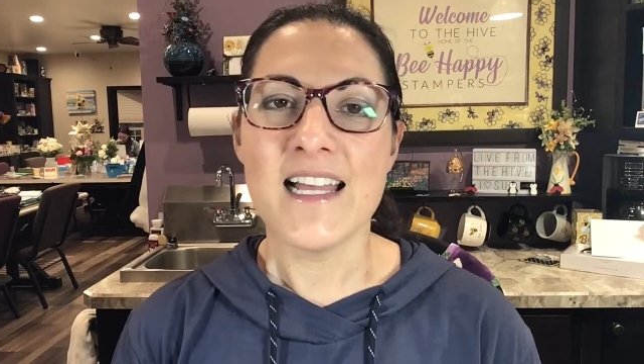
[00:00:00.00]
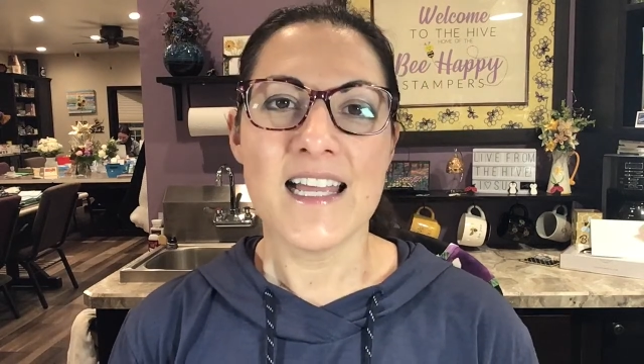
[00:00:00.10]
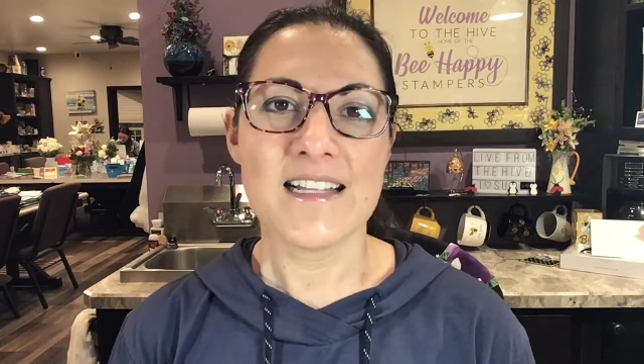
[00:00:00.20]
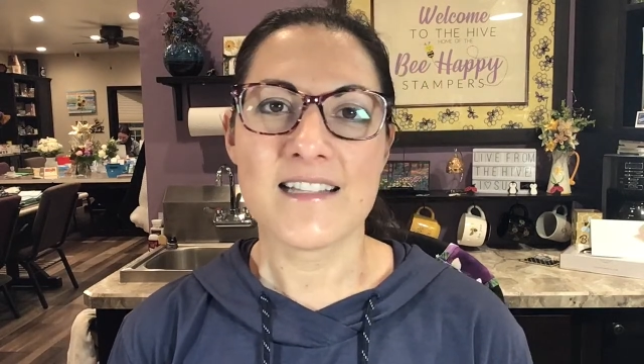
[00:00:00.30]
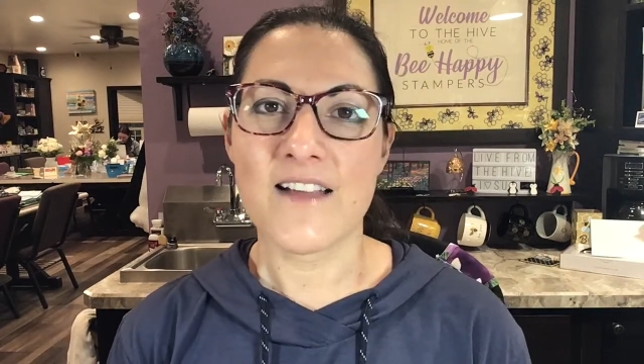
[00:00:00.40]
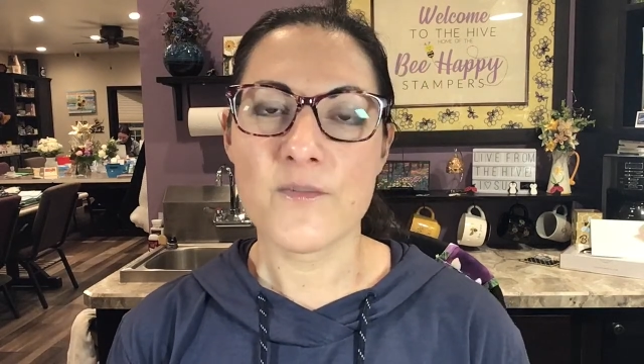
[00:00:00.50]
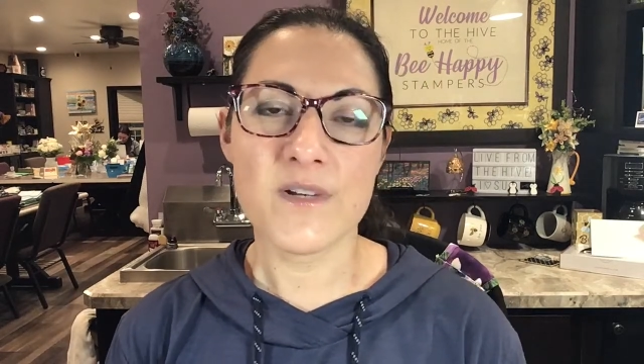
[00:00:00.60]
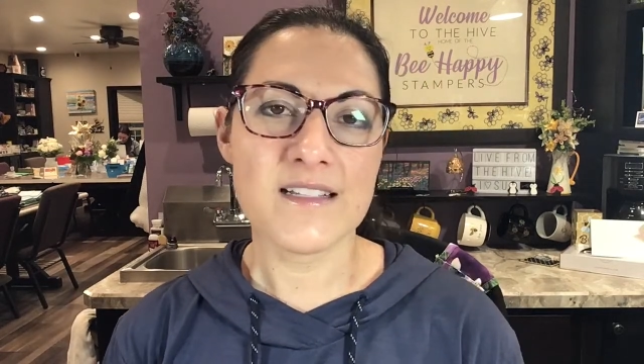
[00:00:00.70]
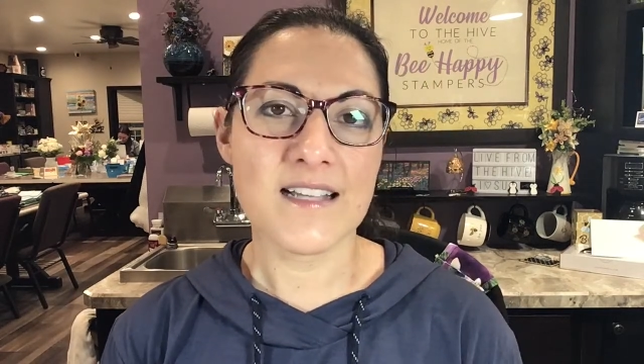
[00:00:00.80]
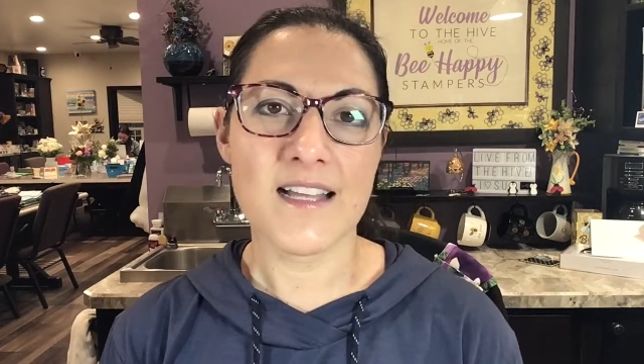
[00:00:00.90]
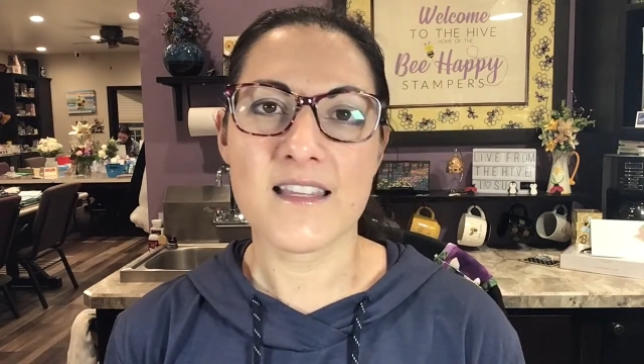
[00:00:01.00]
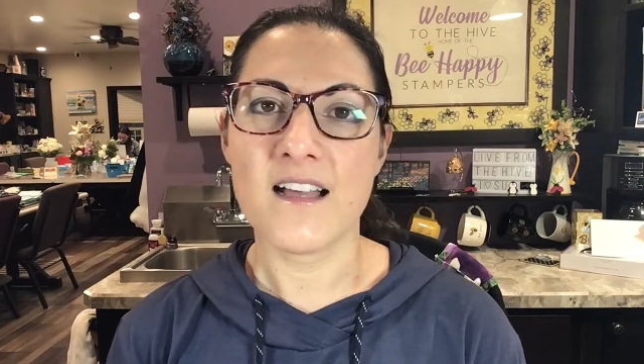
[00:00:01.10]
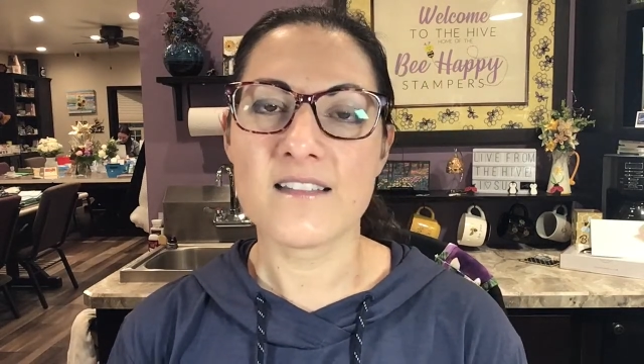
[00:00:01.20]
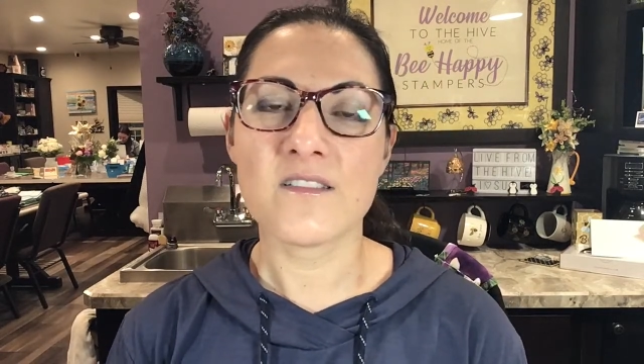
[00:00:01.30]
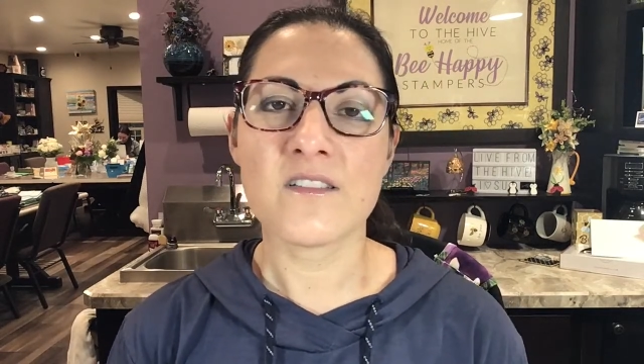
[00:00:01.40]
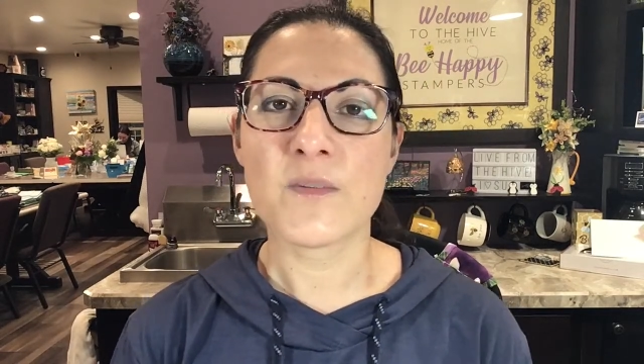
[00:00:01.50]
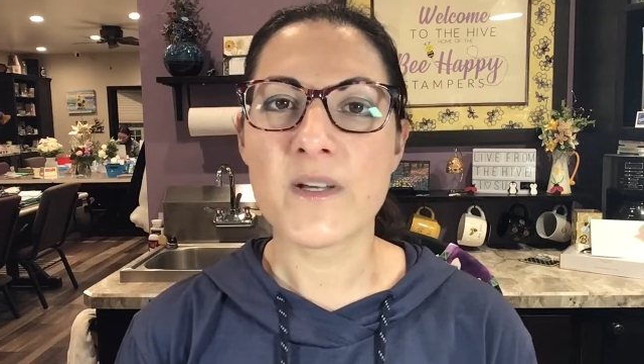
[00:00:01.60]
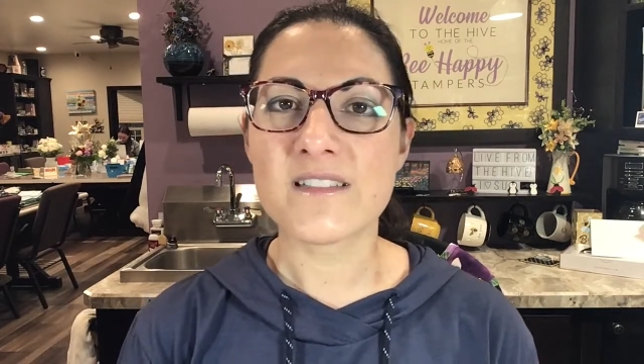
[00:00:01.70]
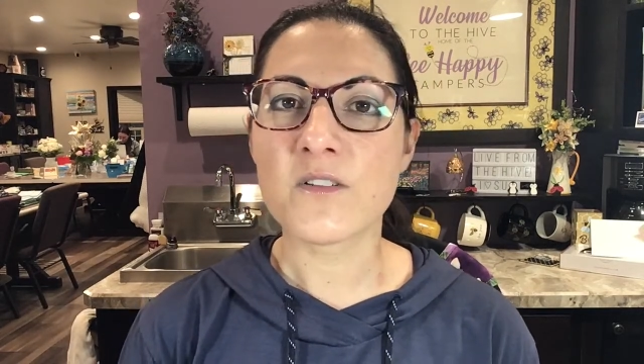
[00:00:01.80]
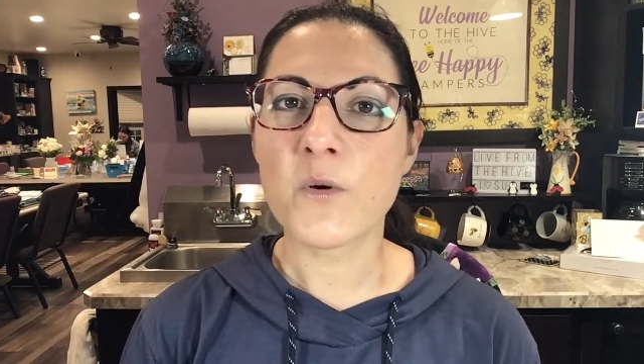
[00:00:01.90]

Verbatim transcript: It's everybody's got the hustle and the bustle